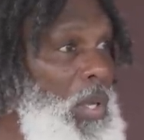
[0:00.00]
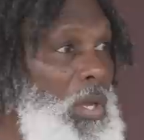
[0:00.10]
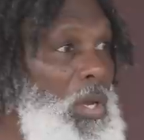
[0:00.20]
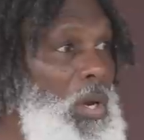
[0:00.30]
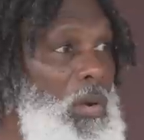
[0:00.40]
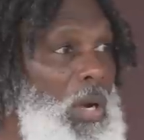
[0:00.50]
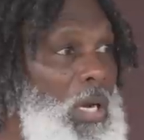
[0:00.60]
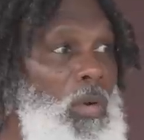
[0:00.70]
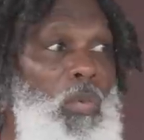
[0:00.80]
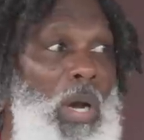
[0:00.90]
I
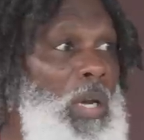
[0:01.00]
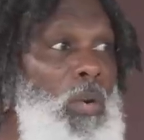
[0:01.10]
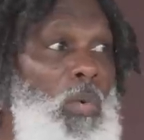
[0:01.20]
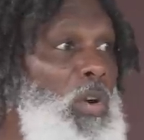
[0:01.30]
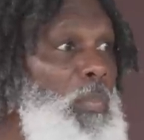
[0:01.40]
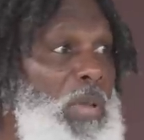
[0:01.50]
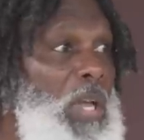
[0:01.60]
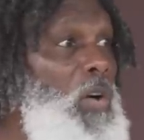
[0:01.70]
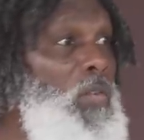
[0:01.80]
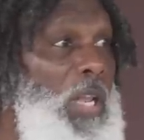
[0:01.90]
don't want to
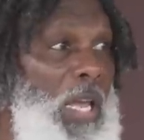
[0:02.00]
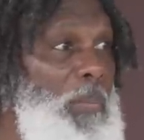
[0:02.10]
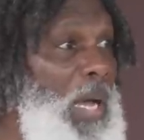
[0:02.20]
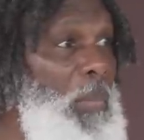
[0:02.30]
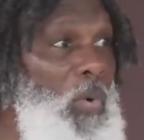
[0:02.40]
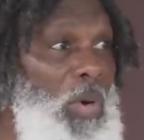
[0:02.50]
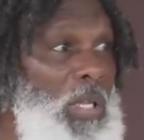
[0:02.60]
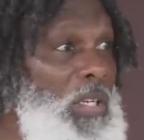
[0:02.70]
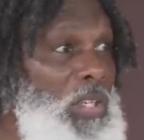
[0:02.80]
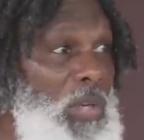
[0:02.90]
be over that by more
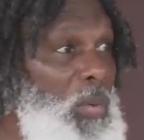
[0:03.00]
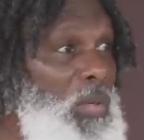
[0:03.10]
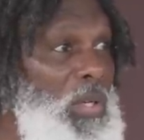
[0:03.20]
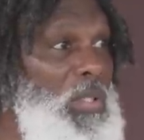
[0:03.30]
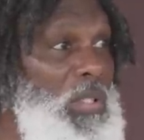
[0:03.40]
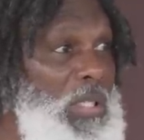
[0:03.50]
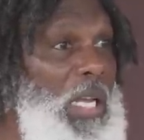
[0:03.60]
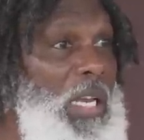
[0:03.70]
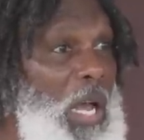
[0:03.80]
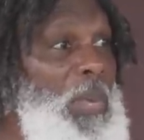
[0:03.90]
than two, because
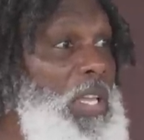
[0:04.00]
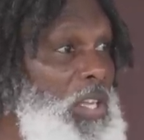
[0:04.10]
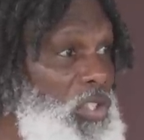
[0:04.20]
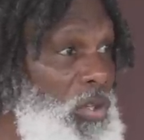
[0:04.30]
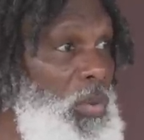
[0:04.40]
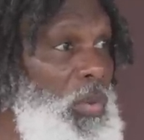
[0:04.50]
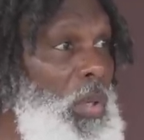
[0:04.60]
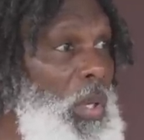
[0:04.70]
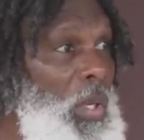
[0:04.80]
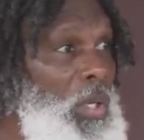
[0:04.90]
then I'm going to get chewed.
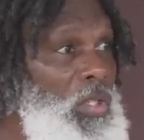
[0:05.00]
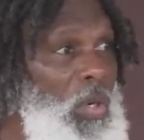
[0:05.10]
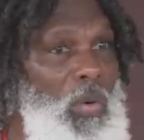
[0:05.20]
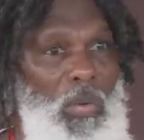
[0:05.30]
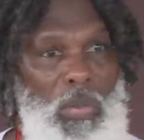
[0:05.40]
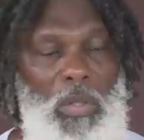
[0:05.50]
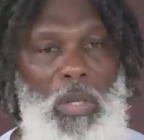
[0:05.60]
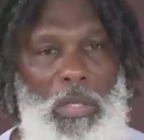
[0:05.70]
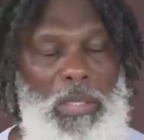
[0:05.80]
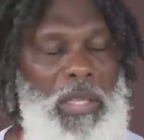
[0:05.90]
So,
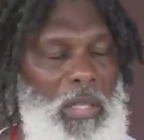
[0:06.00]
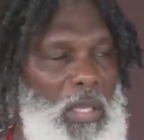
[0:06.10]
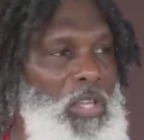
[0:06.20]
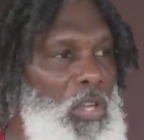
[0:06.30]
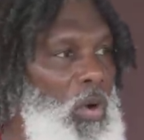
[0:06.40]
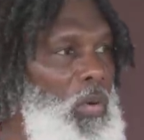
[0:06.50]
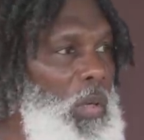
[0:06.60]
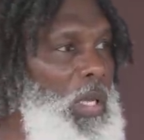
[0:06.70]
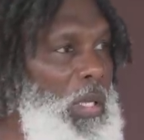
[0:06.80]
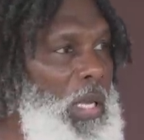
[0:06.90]

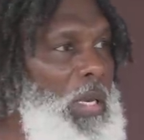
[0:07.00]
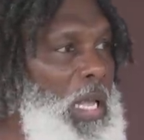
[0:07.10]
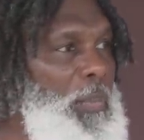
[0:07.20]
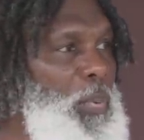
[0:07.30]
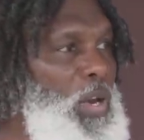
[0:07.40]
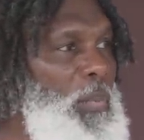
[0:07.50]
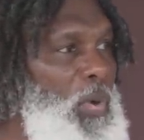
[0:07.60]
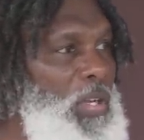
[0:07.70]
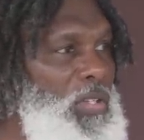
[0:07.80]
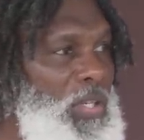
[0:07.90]
it pretty
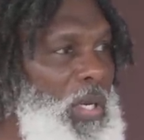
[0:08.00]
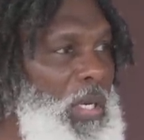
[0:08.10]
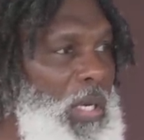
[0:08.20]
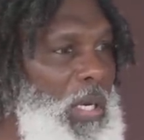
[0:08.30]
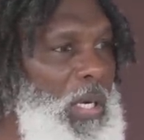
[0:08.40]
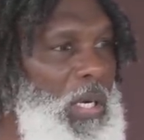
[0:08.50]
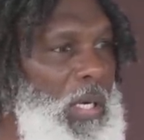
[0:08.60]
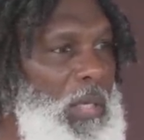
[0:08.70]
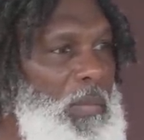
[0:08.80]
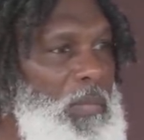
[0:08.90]
much,
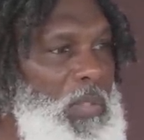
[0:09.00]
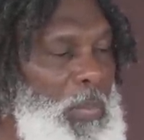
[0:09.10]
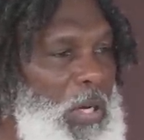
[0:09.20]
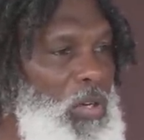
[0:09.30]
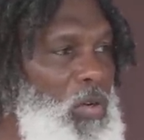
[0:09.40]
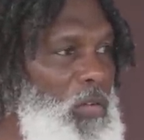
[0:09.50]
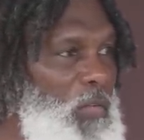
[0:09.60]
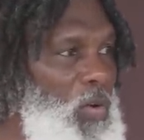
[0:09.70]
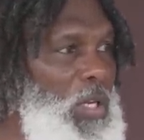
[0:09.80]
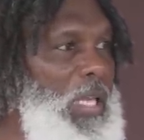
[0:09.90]
depending on the
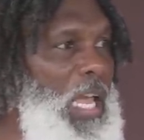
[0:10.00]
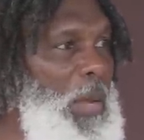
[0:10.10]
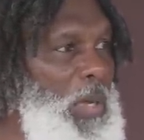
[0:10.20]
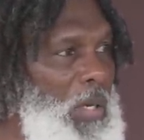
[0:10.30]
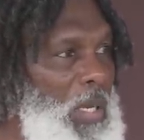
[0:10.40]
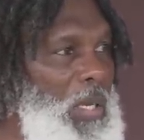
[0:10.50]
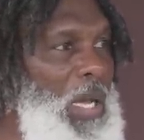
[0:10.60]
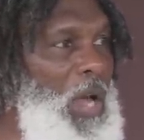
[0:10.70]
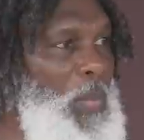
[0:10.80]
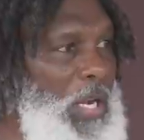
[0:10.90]
floor of the game
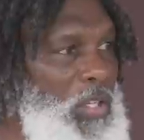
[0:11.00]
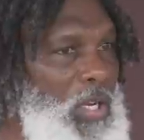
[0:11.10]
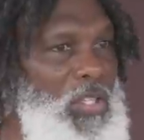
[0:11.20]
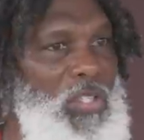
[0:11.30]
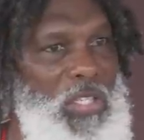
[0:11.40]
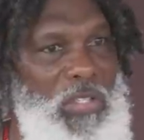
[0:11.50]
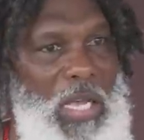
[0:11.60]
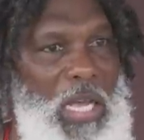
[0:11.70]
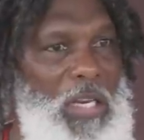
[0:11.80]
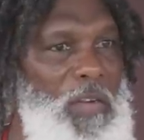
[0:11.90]
and how many touches he's
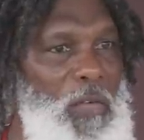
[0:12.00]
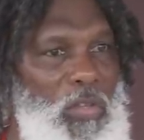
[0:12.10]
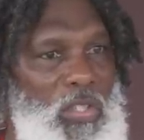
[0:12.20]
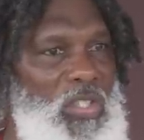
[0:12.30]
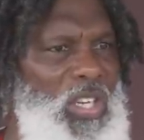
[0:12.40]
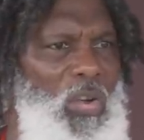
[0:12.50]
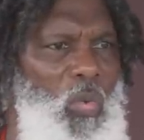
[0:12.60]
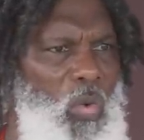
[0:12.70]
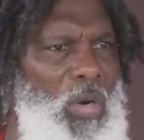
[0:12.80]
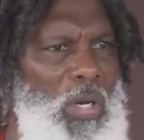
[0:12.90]
got in the first or the second
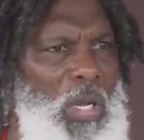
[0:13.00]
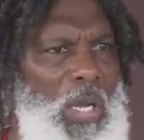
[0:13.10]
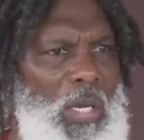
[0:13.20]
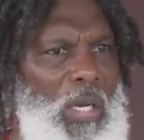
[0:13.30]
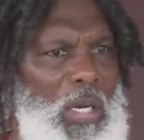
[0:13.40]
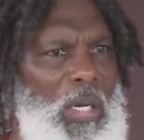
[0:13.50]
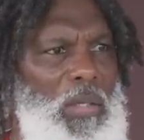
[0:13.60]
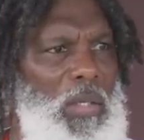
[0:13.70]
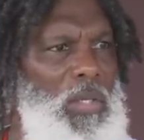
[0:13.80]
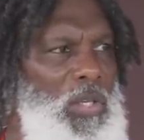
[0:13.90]
quarter,
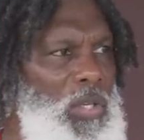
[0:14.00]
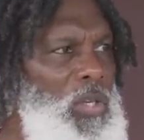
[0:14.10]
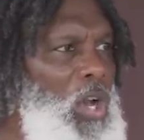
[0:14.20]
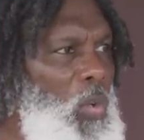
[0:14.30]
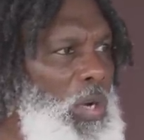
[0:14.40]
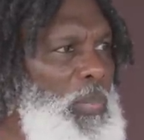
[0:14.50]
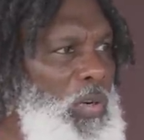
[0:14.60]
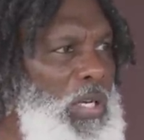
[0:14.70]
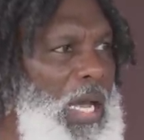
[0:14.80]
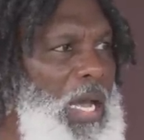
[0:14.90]
when to
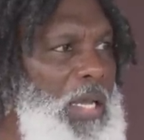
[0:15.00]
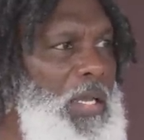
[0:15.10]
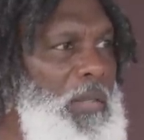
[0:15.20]
put a guy in.